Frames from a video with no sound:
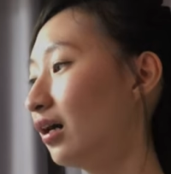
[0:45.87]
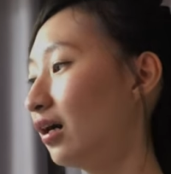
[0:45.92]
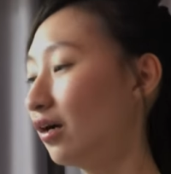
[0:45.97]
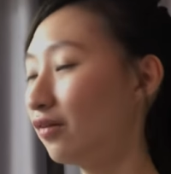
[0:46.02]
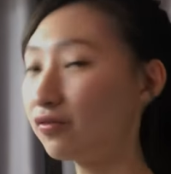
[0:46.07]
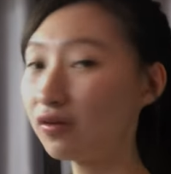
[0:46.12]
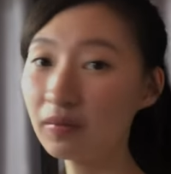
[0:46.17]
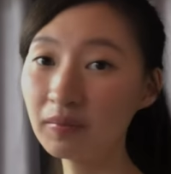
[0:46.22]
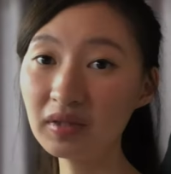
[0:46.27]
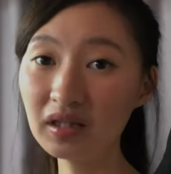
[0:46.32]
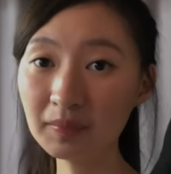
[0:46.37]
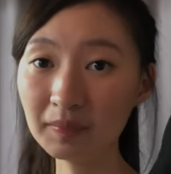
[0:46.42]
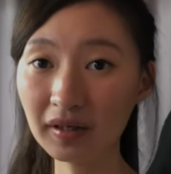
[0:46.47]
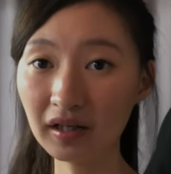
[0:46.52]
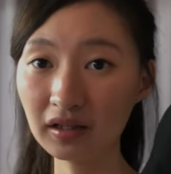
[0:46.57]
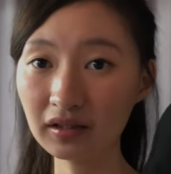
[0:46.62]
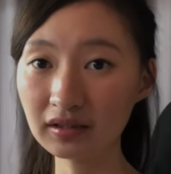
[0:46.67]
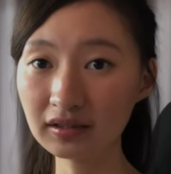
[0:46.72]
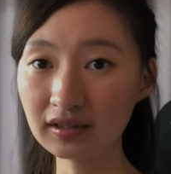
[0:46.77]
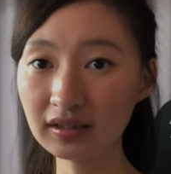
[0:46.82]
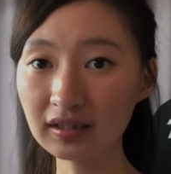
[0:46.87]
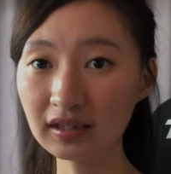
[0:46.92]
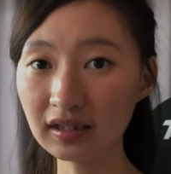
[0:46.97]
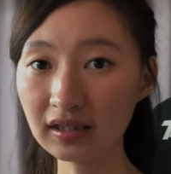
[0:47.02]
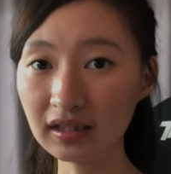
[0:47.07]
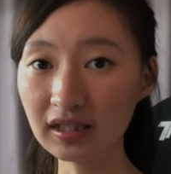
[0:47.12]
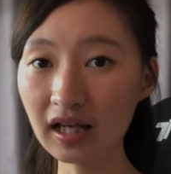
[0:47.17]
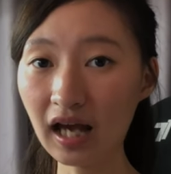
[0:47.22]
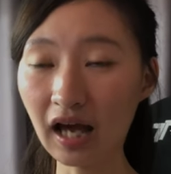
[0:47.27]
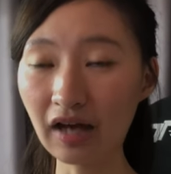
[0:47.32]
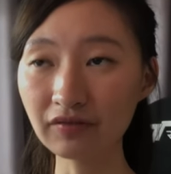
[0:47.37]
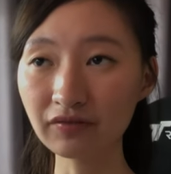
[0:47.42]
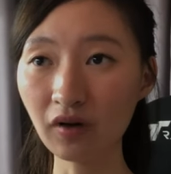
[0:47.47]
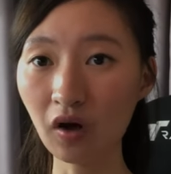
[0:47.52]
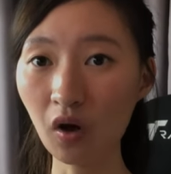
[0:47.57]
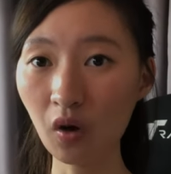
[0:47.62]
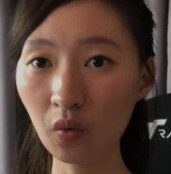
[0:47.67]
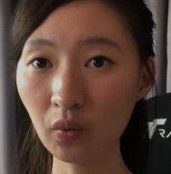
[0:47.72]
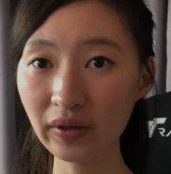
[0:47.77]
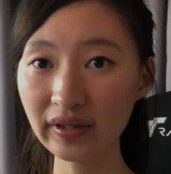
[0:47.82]
For me personally, I've
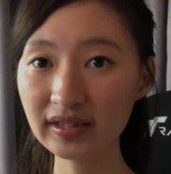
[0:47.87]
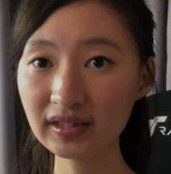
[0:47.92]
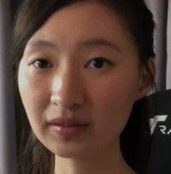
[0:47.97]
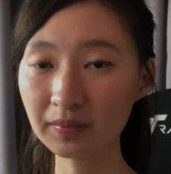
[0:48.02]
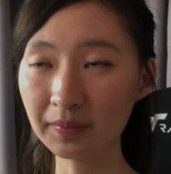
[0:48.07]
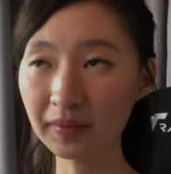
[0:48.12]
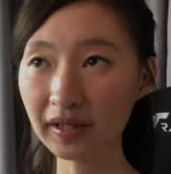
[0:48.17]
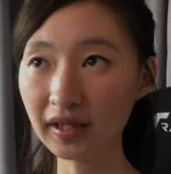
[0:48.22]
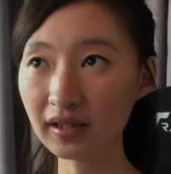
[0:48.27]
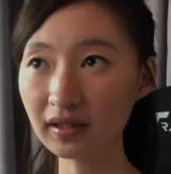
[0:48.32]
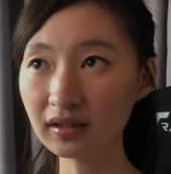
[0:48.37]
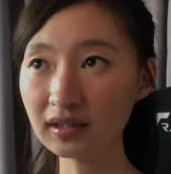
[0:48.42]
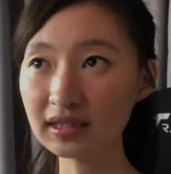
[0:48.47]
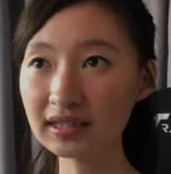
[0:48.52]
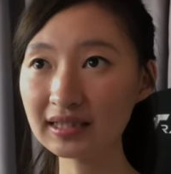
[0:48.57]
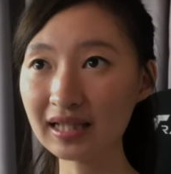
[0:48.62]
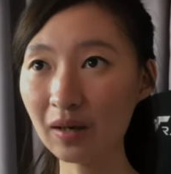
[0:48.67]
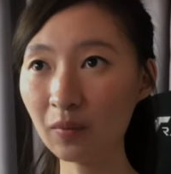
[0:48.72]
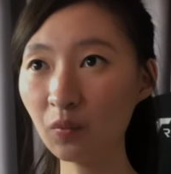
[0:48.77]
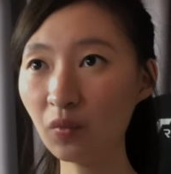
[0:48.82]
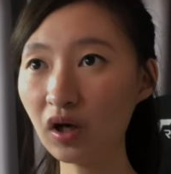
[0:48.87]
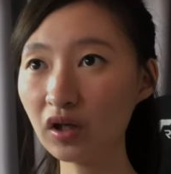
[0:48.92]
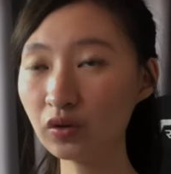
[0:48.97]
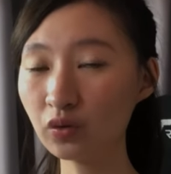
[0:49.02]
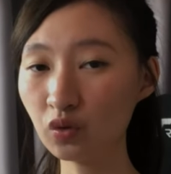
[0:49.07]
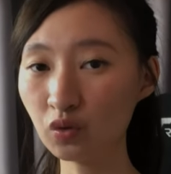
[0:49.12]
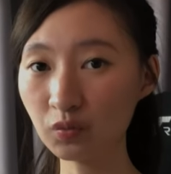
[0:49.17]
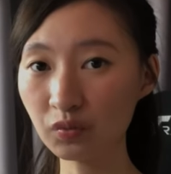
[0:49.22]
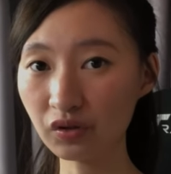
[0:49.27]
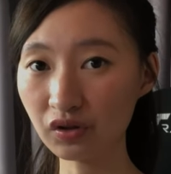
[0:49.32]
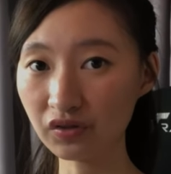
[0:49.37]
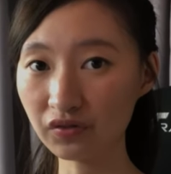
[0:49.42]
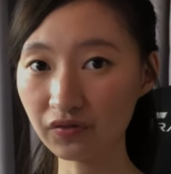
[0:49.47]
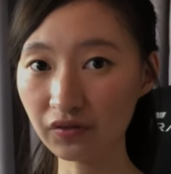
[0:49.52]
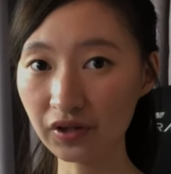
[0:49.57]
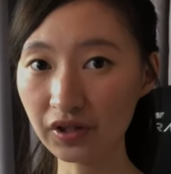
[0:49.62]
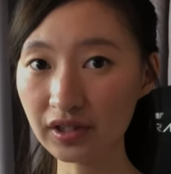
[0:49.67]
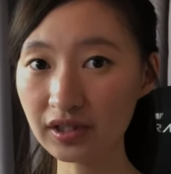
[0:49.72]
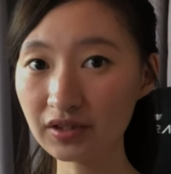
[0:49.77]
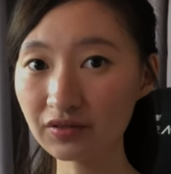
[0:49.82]
always been someone who
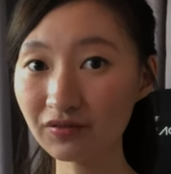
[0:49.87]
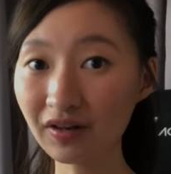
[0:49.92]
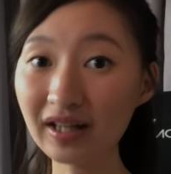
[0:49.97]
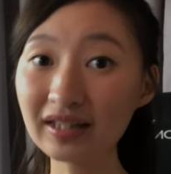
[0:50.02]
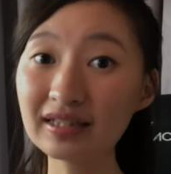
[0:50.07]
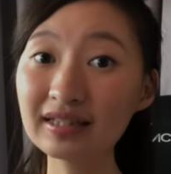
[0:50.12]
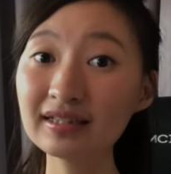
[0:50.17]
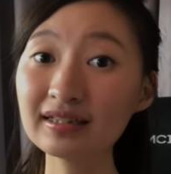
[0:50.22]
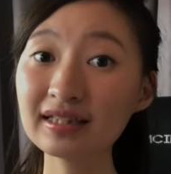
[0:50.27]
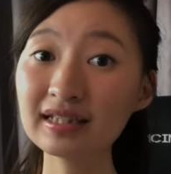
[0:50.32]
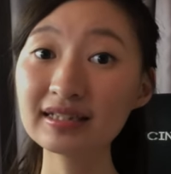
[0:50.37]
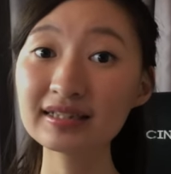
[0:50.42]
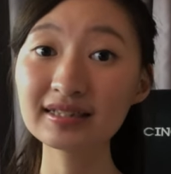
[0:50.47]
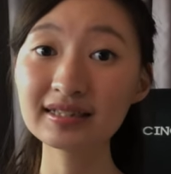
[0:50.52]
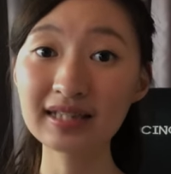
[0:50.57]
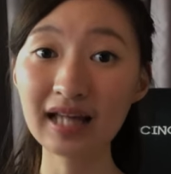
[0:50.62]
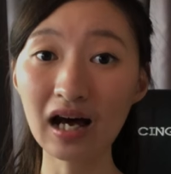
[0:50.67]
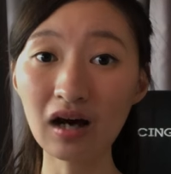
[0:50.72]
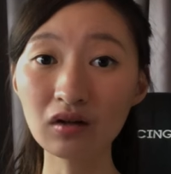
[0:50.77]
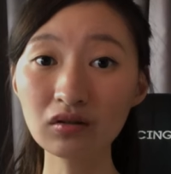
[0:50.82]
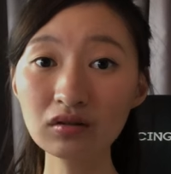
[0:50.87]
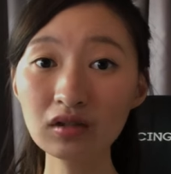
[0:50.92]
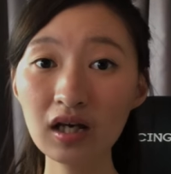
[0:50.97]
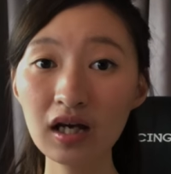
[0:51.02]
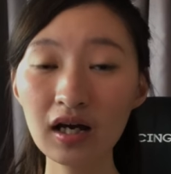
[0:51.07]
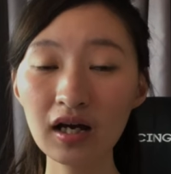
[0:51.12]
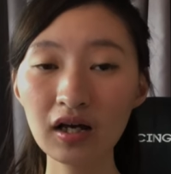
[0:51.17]
prefers writing things down.